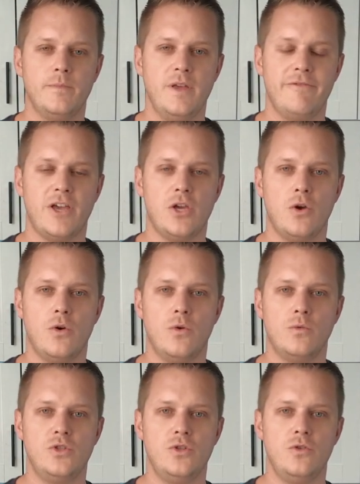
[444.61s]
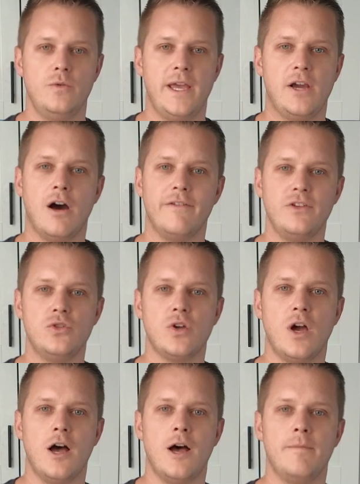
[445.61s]
if I go to a coffee
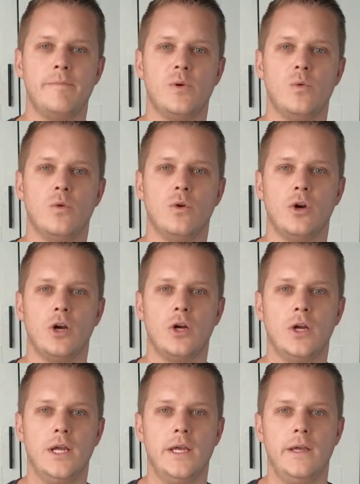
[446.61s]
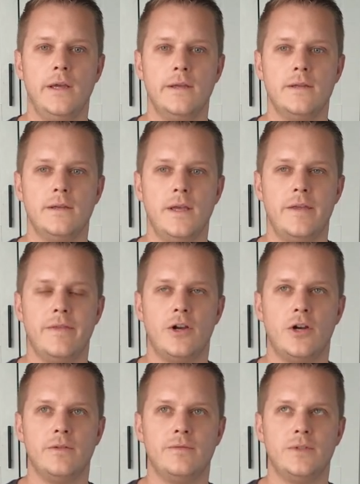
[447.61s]
shop and
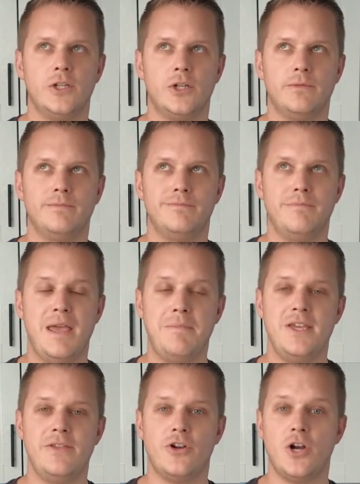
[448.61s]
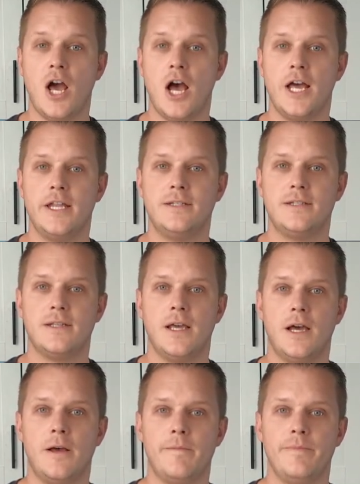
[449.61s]
they're not
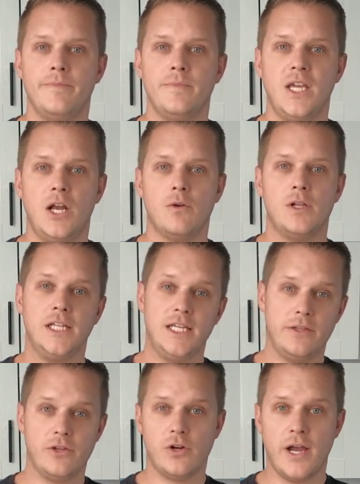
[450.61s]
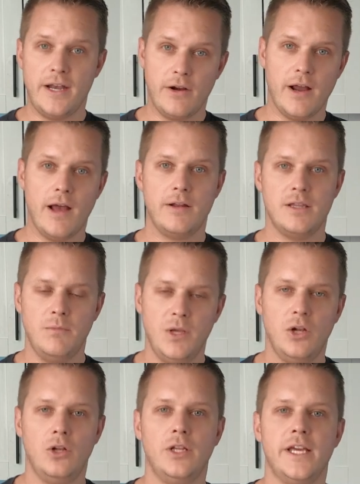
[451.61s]
cleaning the grinder out in the
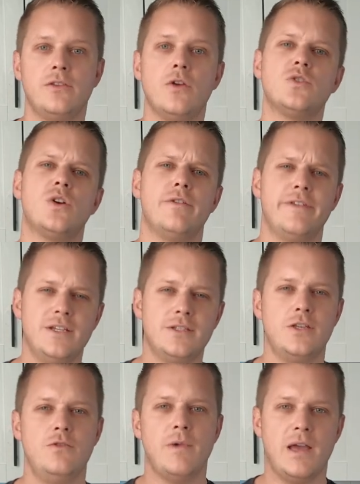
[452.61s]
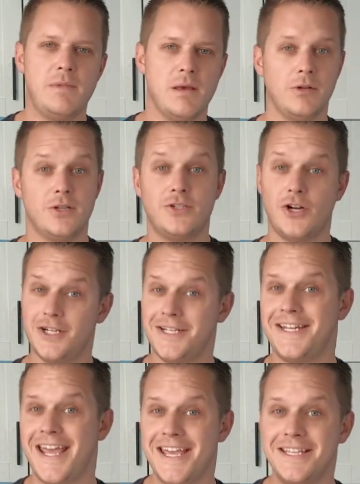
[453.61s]
middle, like those are all things that you might be able to start to
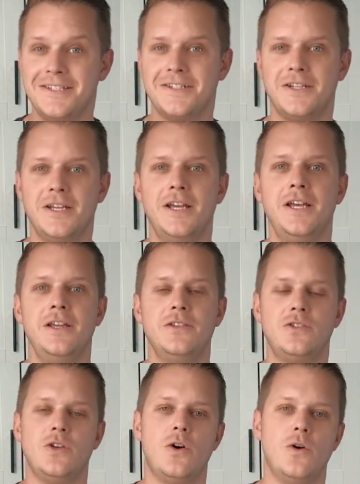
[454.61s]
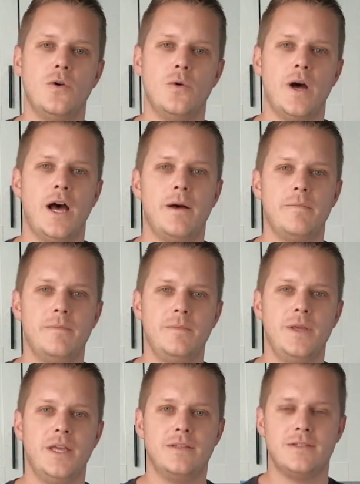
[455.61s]
taste. So
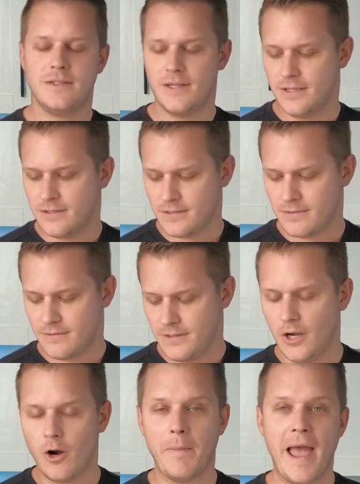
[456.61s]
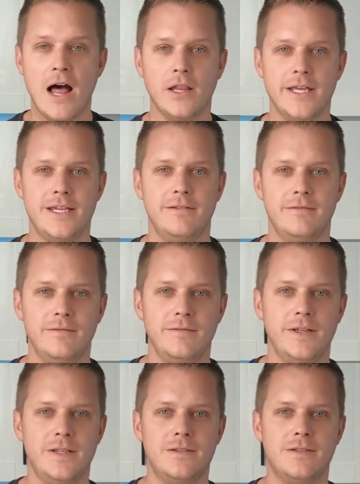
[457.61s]
our palate
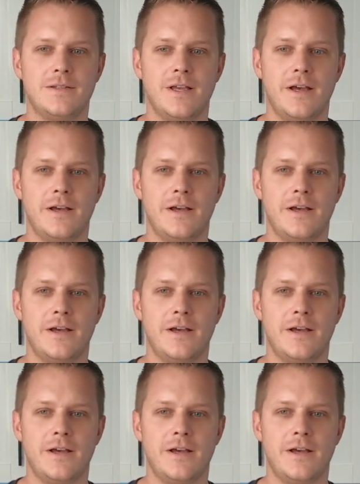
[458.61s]
is